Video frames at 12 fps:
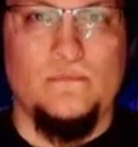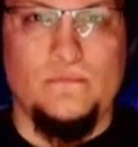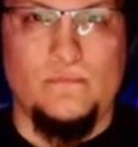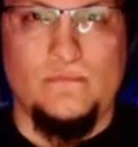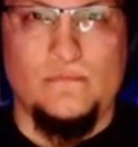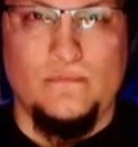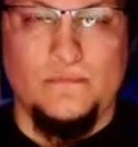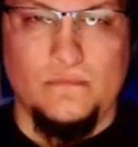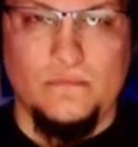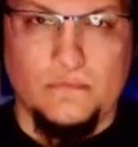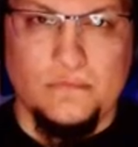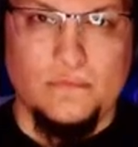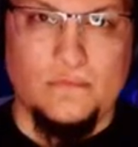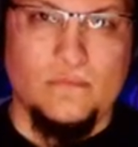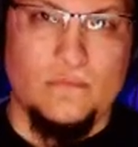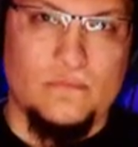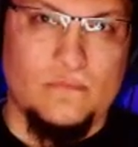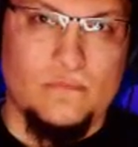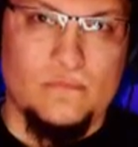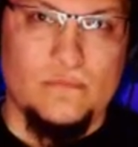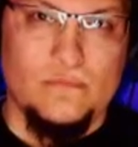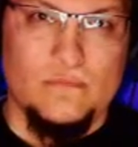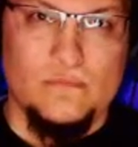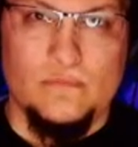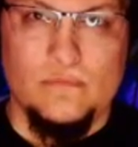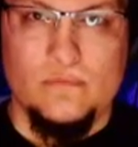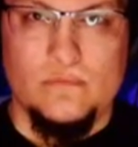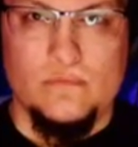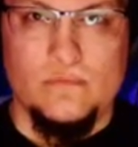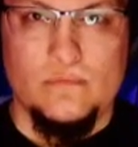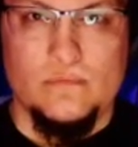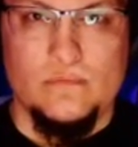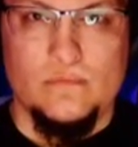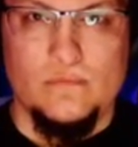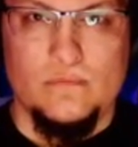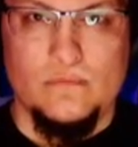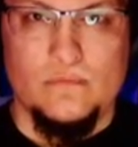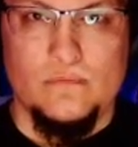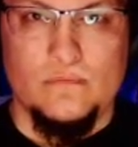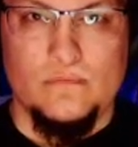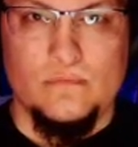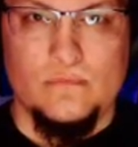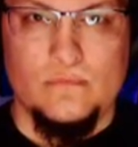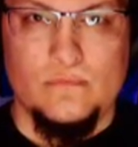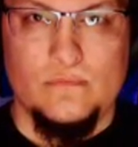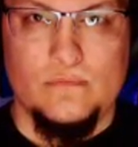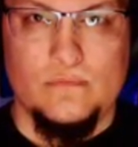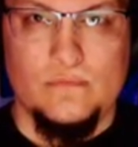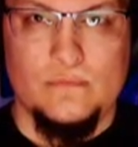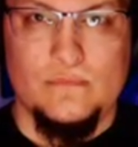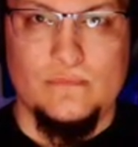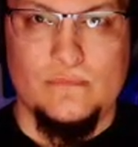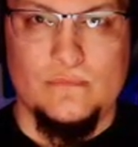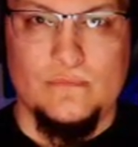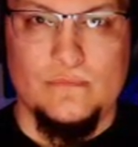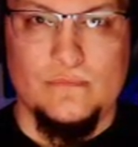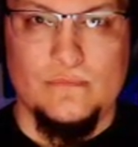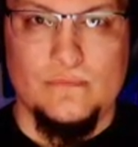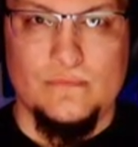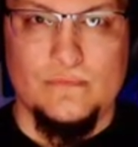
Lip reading: No words are spoken by the person on screen.